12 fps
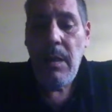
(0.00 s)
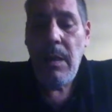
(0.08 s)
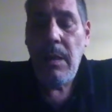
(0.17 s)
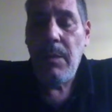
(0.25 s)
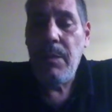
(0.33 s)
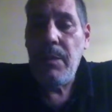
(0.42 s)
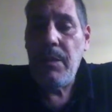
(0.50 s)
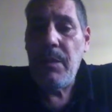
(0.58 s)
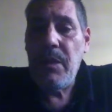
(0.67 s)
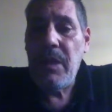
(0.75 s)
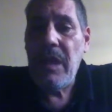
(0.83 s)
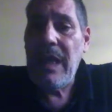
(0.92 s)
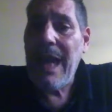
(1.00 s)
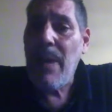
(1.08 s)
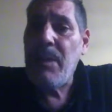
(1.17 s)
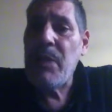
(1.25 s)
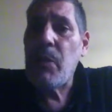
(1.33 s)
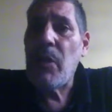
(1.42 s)
You see, it
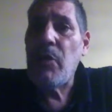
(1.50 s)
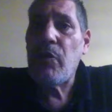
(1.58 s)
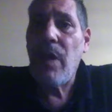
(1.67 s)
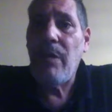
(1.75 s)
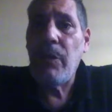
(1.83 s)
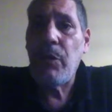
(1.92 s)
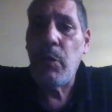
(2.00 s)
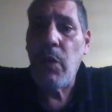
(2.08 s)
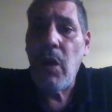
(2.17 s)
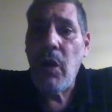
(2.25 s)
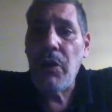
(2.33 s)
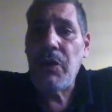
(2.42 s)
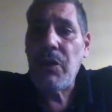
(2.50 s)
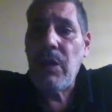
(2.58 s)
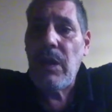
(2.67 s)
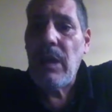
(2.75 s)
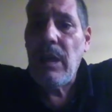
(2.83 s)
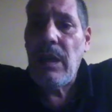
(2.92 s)
happens when you travel the world.
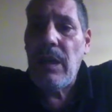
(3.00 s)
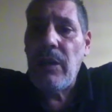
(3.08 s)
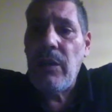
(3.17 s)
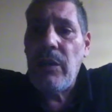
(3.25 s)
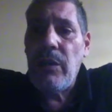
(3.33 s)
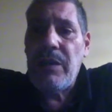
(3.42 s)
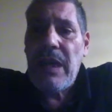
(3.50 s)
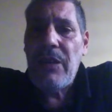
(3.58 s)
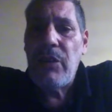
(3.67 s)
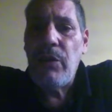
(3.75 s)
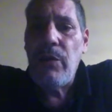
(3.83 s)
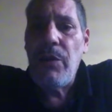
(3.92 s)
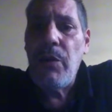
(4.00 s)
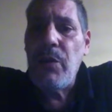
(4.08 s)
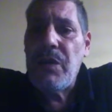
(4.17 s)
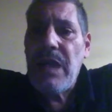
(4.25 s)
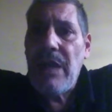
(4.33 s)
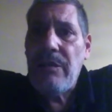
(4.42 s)
You tend to
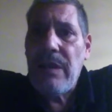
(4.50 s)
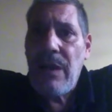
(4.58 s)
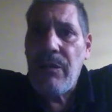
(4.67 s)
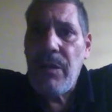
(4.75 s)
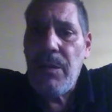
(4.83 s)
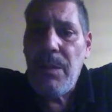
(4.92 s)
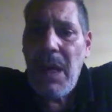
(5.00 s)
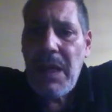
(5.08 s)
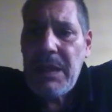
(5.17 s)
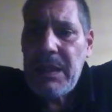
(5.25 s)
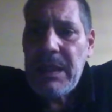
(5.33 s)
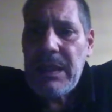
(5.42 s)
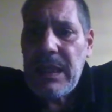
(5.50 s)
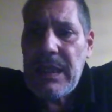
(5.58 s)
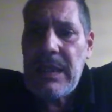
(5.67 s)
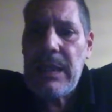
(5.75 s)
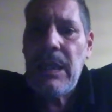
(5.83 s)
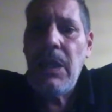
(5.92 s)
lose that
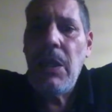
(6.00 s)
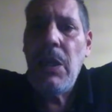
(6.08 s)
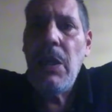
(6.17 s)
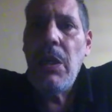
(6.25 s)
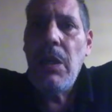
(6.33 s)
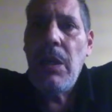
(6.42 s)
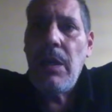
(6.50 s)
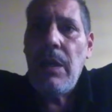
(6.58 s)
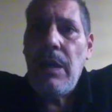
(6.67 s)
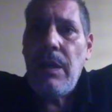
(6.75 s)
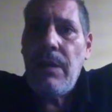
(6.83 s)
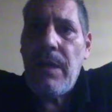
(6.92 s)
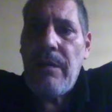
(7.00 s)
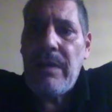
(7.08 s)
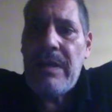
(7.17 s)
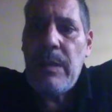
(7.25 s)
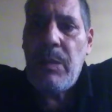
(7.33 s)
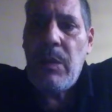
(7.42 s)
narrow-mindedness,
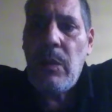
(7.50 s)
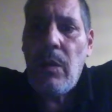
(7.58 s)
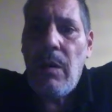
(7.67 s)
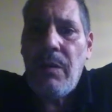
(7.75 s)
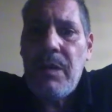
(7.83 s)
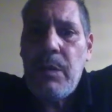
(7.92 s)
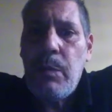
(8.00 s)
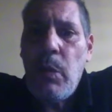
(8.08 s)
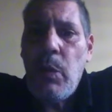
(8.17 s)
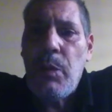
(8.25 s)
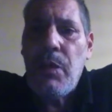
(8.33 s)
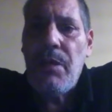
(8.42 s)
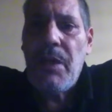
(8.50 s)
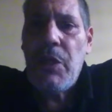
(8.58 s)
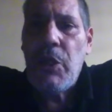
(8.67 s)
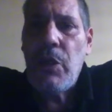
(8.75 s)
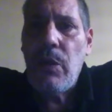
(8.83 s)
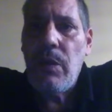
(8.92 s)
very typical of a small
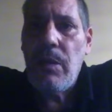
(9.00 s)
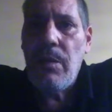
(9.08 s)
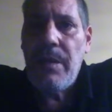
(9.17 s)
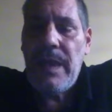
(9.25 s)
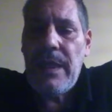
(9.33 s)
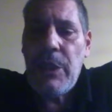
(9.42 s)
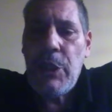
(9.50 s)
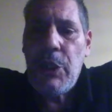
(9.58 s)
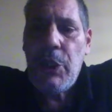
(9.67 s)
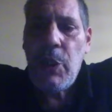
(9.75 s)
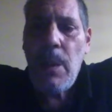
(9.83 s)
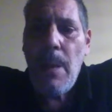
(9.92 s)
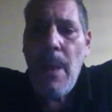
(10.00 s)
provincial village.